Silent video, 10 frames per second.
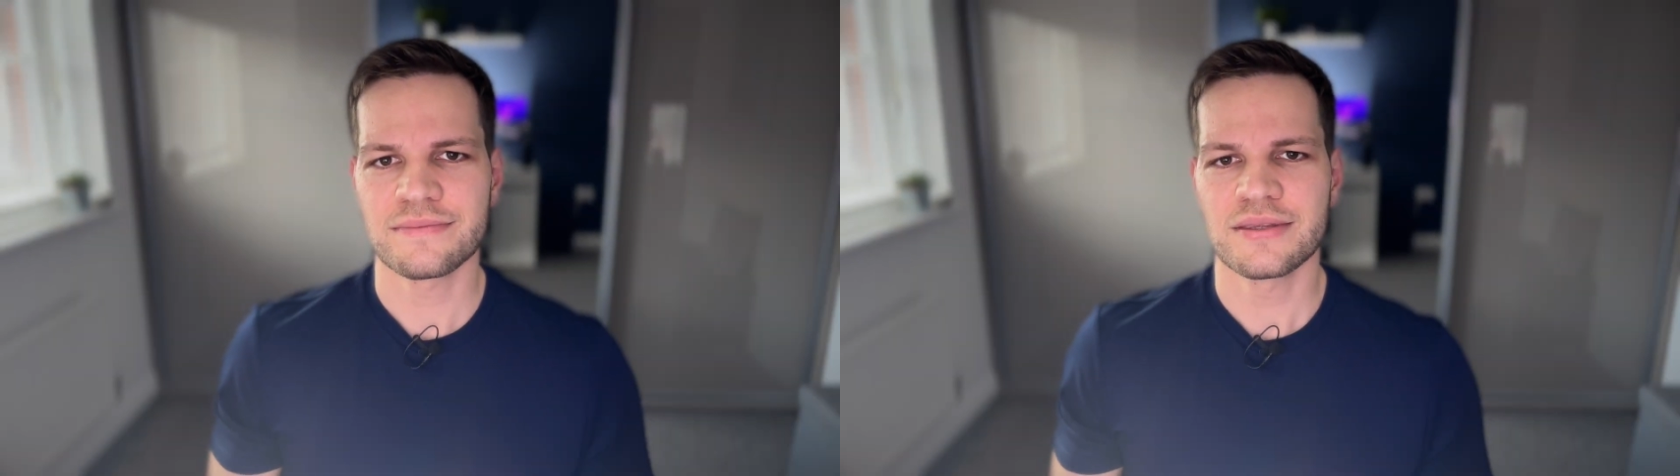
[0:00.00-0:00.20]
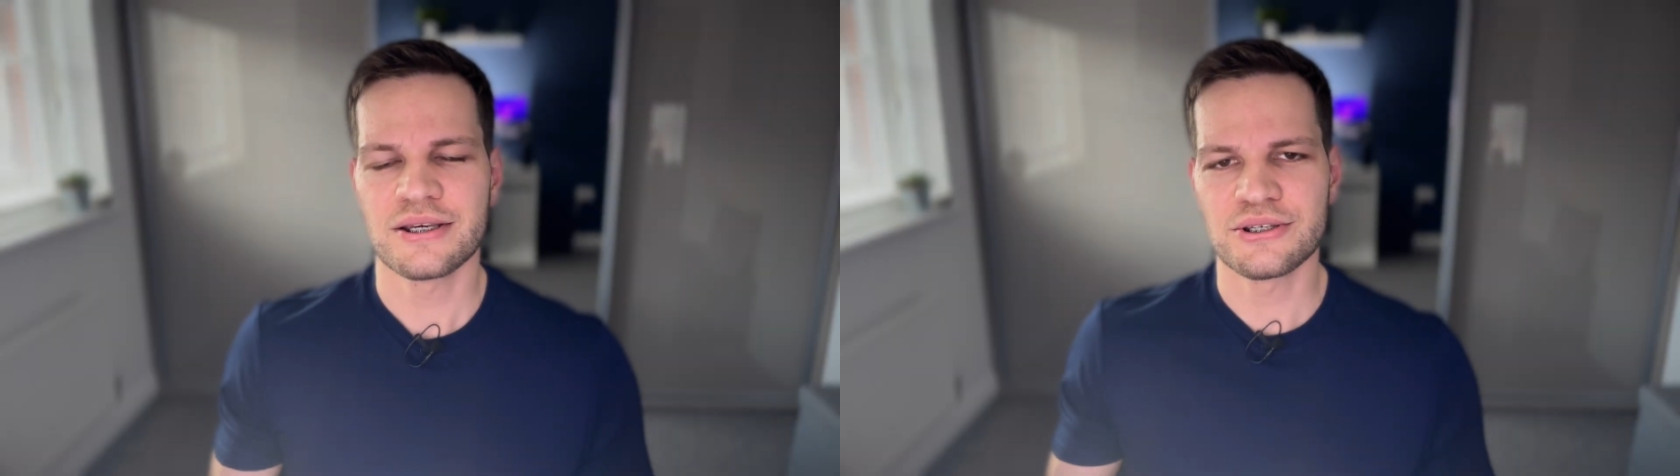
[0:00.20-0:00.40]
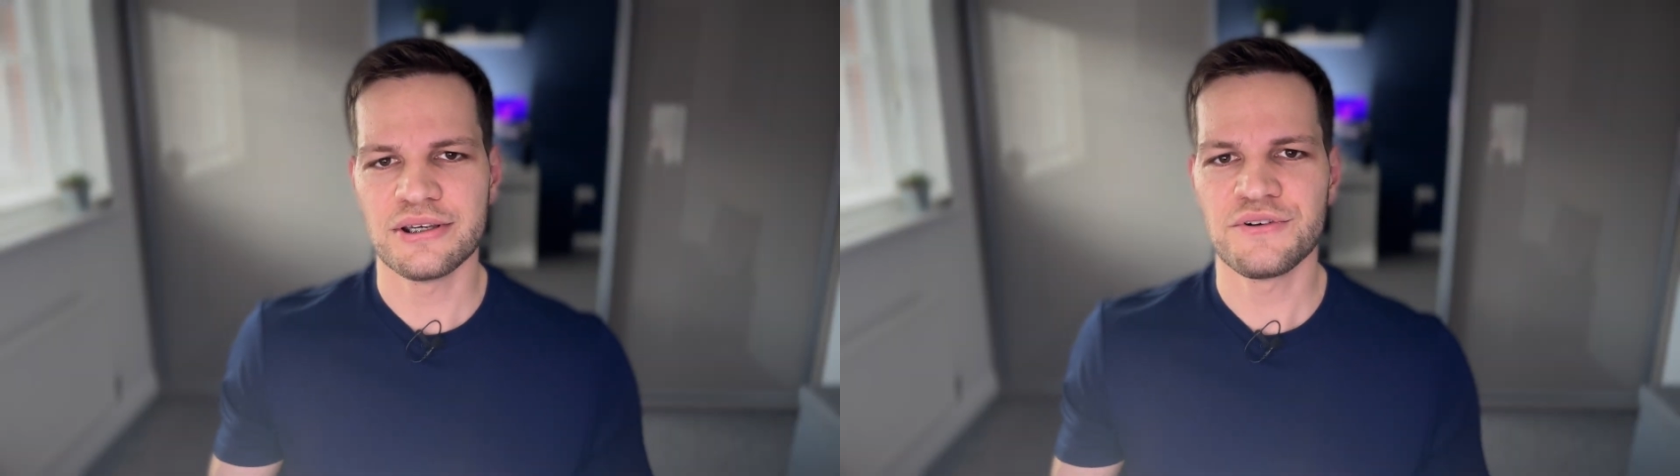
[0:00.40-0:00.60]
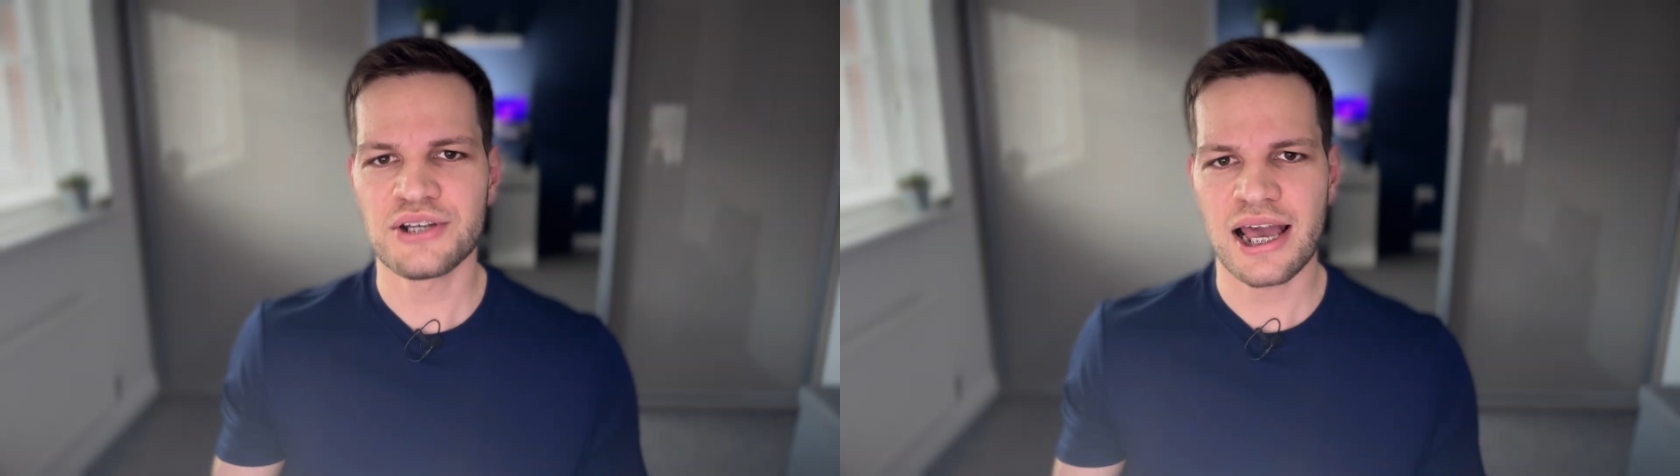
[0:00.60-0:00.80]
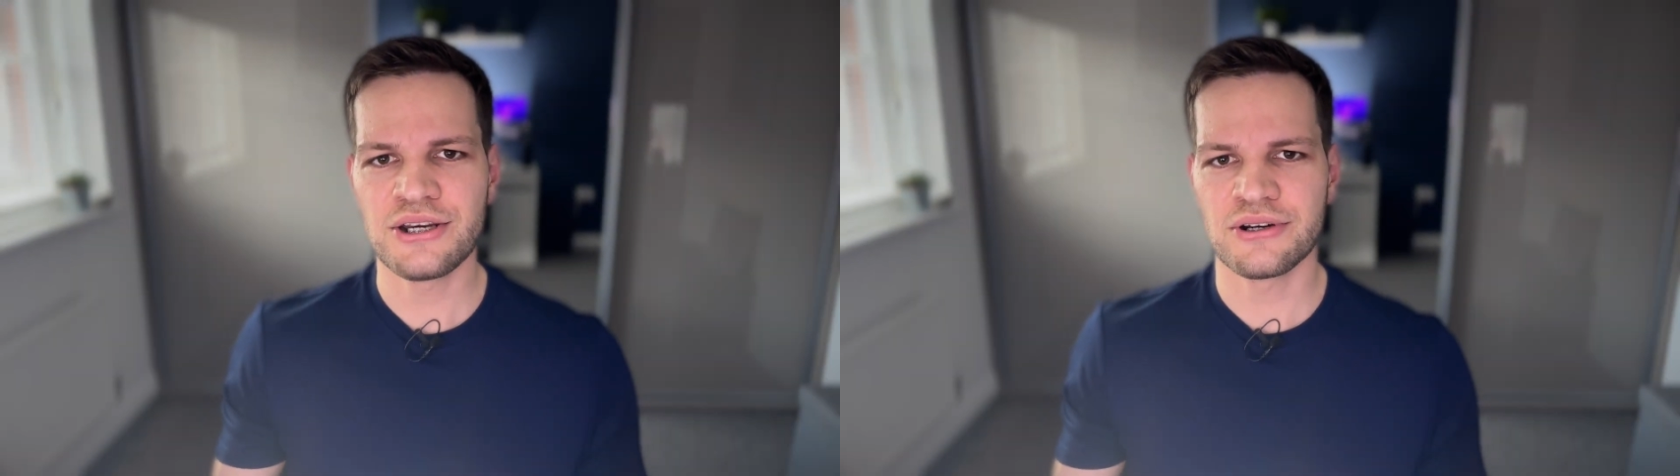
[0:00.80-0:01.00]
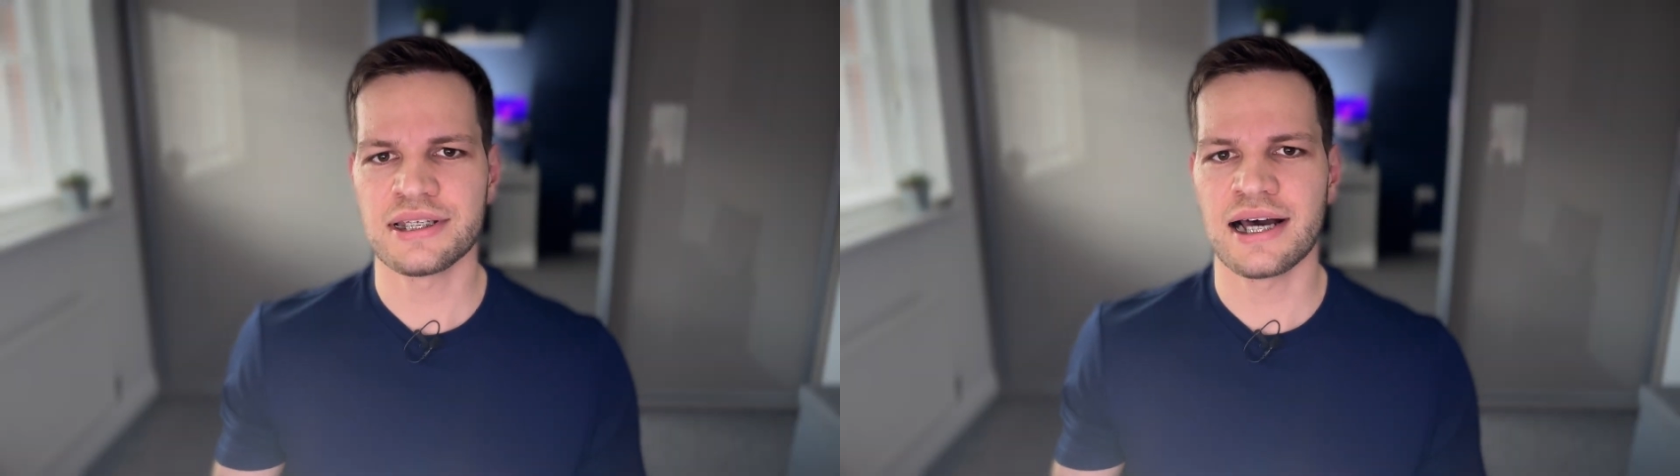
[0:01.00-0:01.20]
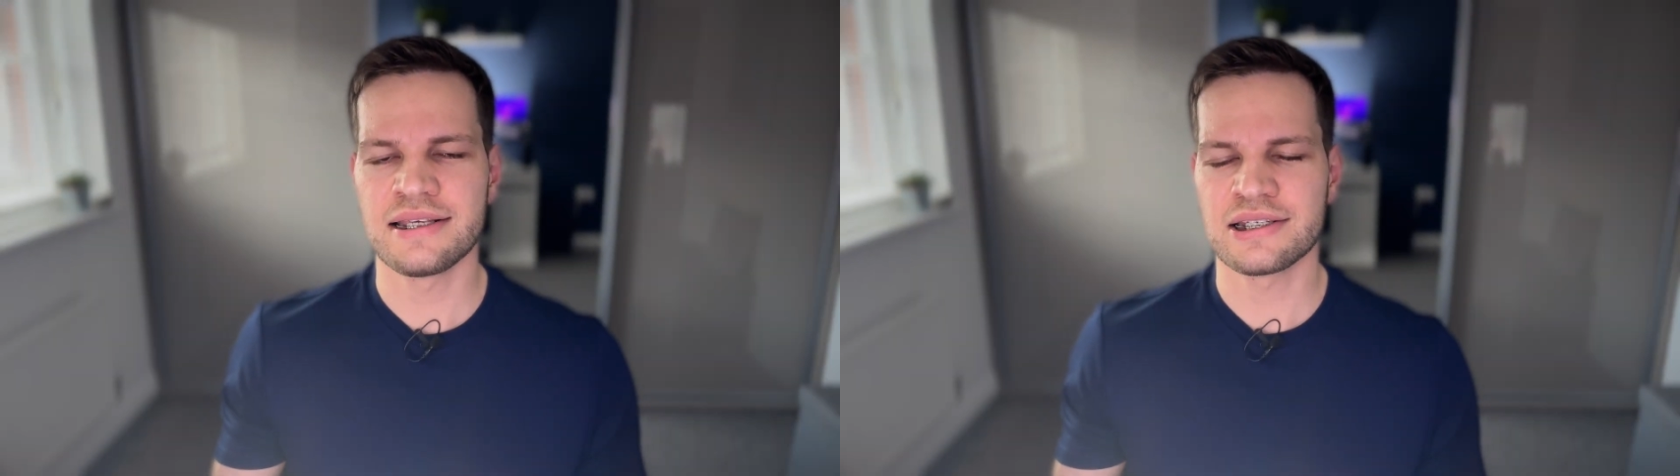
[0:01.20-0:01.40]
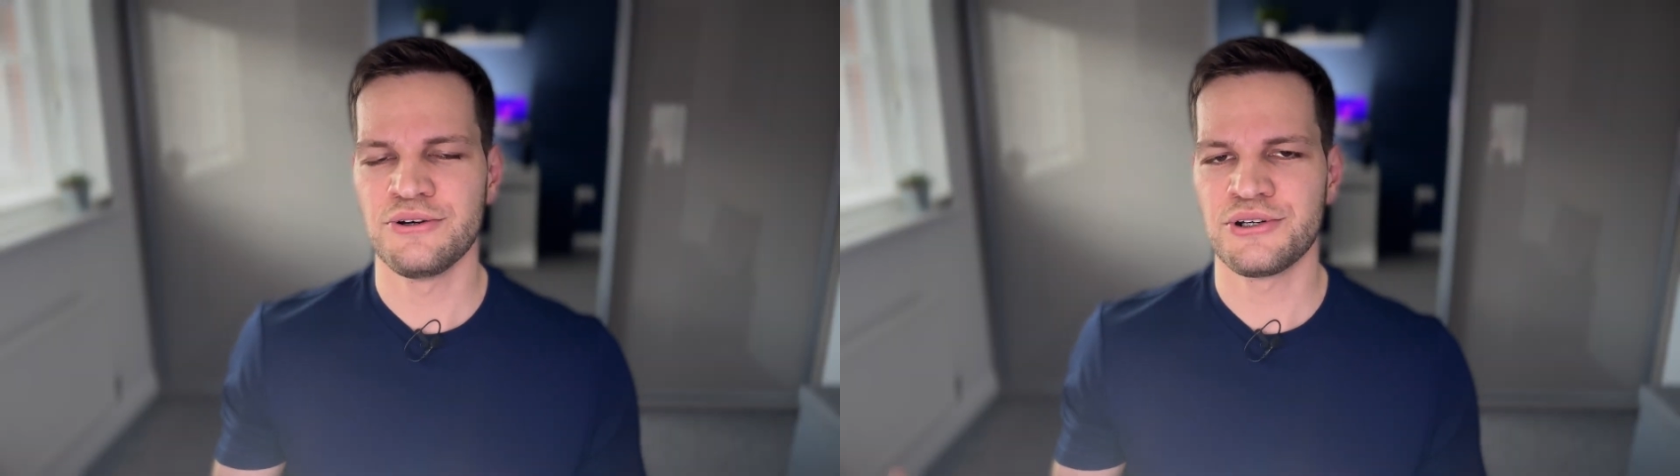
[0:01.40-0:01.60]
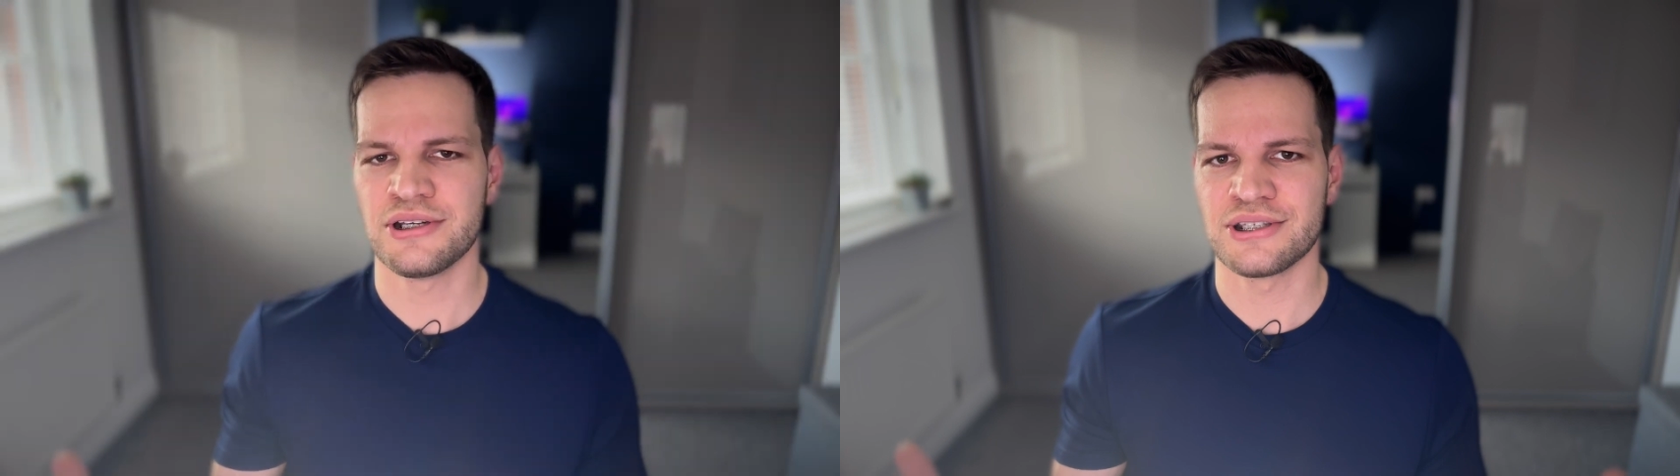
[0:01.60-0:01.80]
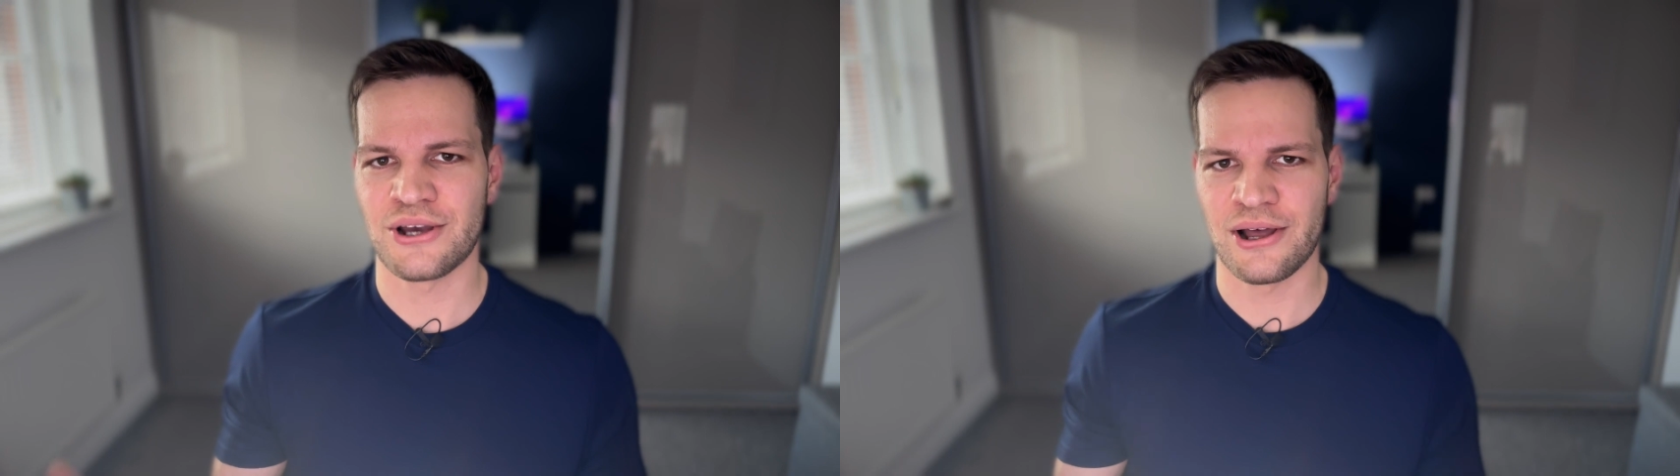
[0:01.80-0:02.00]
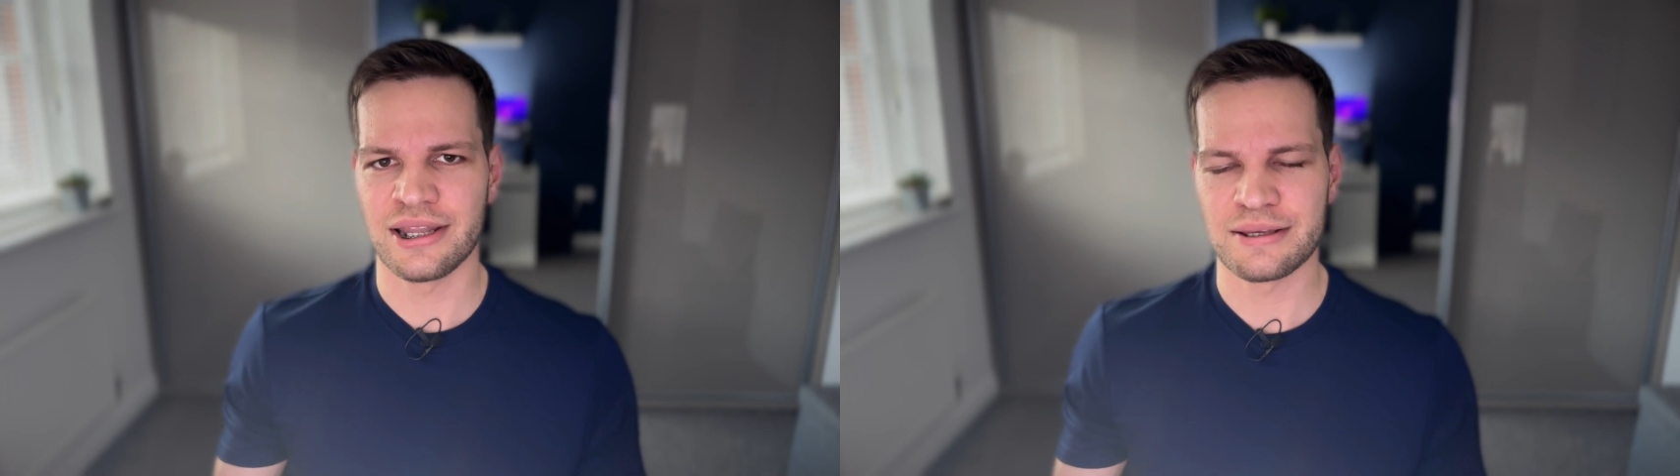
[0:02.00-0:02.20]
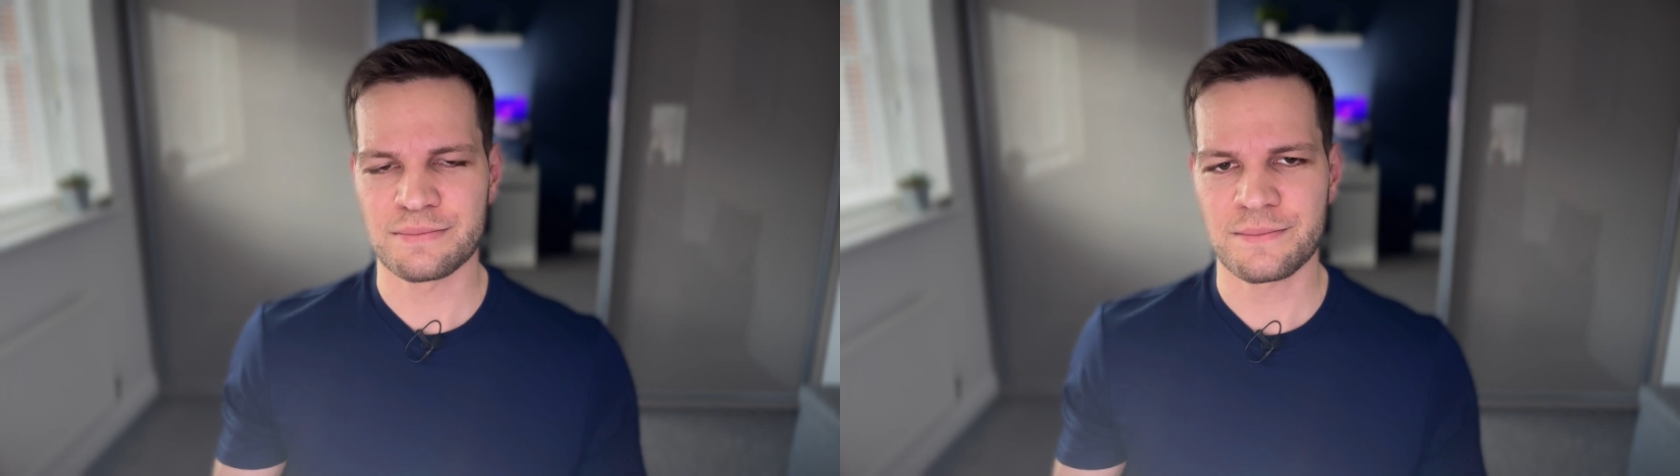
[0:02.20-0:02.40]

So you've shared your design solutions early.